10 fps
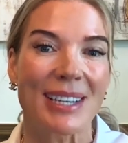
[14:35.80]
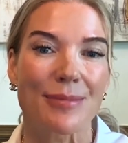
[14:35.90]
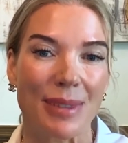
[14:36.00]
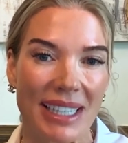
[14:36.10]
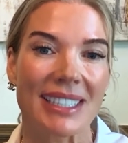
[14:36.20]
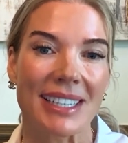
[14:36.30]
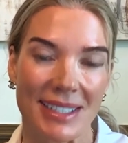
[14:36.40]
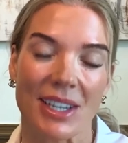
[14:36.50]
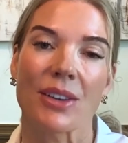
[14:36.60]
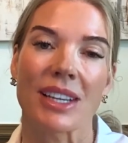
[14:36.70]
but he does
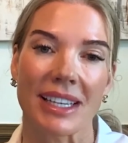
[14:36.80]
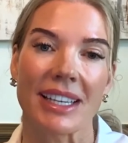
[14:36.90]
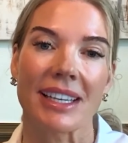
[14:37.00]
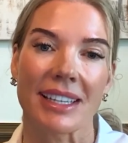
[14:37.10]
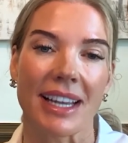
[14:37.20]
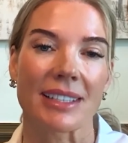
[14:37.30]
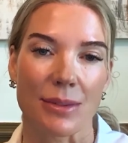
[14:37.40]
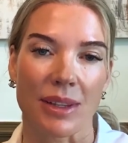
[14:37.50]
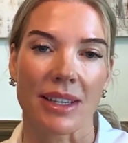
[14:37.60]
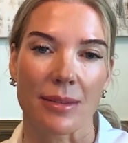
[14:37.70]
know that he connects
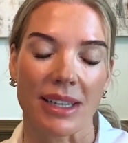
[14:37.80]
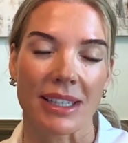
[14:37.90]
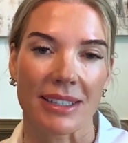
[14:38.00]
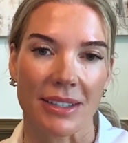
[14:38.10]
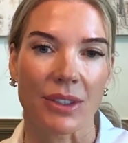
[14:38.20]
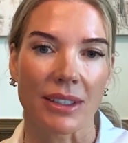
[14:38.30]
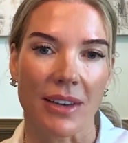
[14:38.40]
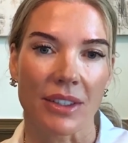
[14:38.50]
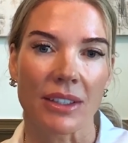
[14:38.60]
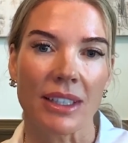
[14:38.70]
with him on a different
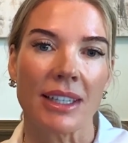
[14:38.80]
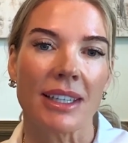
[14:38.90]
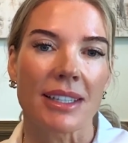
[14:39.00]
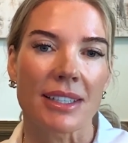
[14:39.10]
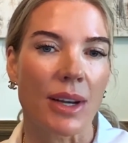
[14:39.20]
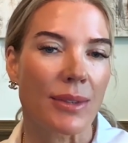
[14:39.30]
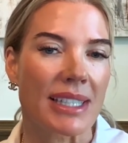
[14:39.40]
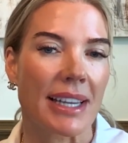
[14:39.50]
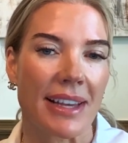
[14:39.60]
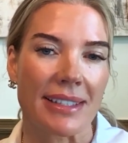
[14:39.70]
level. So I would
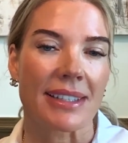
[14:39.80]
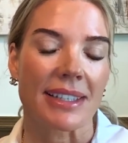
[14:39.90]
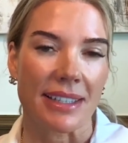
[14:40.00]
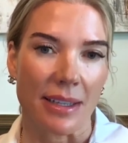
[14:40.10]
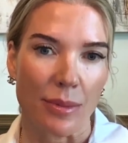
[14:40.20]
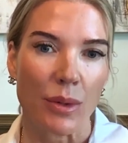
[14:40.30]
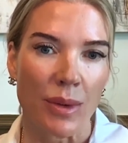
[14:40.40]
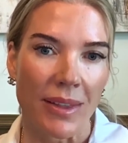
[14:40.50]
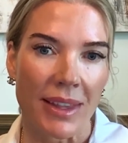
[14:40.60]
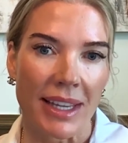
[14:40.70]
say that's the number
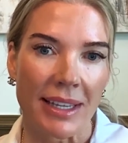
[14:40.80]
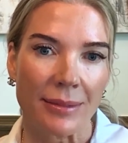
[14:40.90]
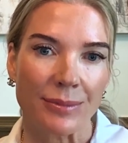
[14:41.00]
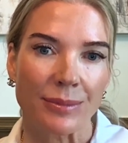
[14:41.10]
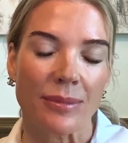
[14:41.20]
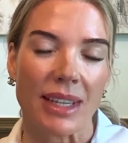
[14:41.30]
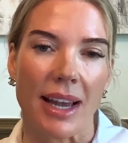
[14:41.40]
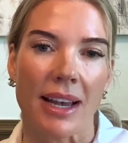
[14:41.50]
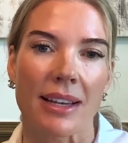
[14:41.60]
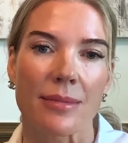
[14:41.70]
one thing.
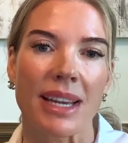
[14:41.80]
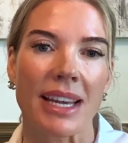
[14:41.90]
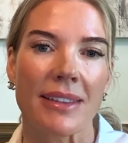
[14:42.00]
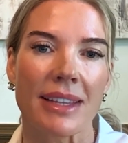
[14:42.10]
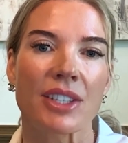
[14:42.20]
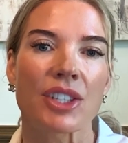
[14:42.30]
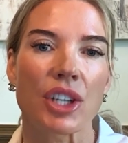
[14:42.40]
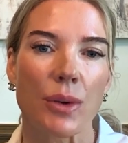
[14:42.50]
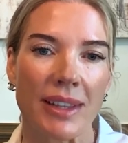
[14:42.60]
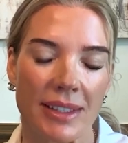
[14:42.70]
And then
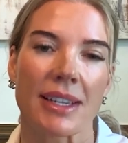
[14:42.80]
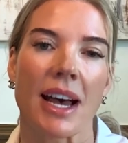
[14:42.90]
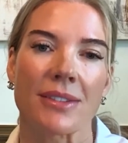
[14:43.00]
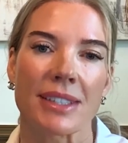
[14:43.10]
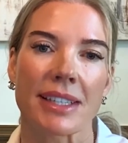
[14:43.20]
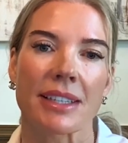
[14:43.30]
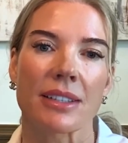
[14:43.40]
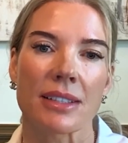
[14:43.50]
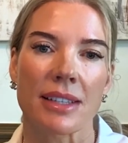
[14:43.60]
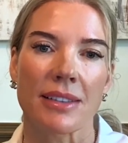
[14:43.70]
showing the soft
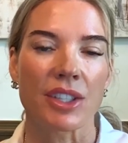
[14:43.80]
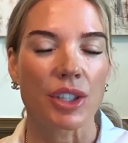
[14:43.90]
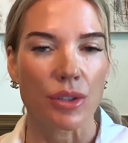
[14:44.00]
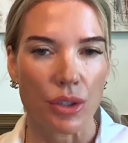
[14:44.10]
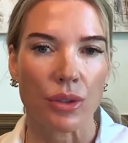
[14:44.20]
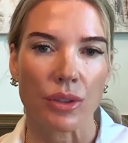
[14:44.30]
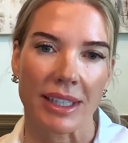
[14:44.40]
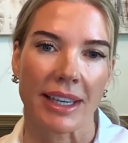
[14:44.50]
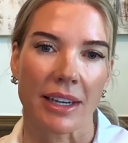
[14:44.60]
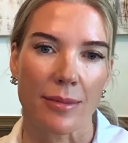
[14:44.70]
skills that you truly
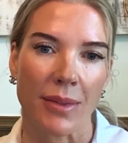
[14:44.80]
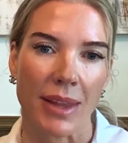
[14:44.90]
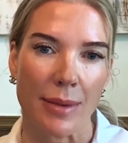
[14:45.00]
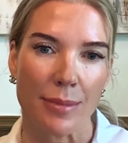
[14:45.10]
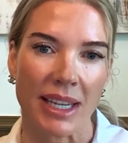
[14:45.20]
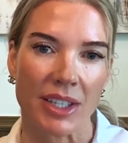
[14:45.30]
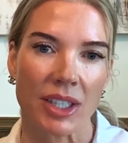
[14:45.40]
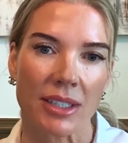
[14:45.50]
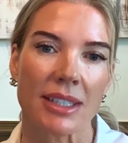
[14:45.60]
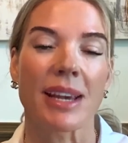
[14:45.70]
care about that
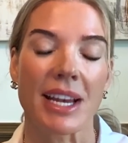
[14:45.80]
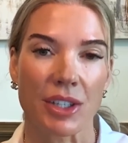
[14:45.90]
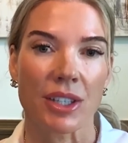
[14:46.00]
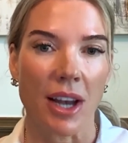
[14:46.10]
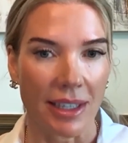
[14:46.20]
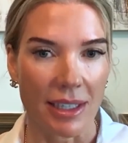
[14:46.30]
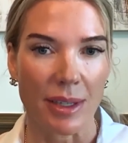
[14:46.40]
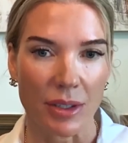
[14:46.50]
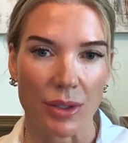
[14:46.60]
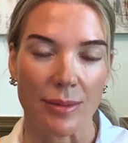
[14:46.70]
patient as you're talking
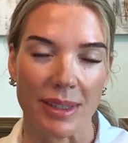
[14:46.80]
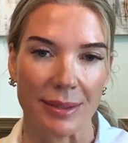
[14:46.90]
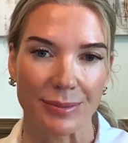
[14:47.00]
about treatment.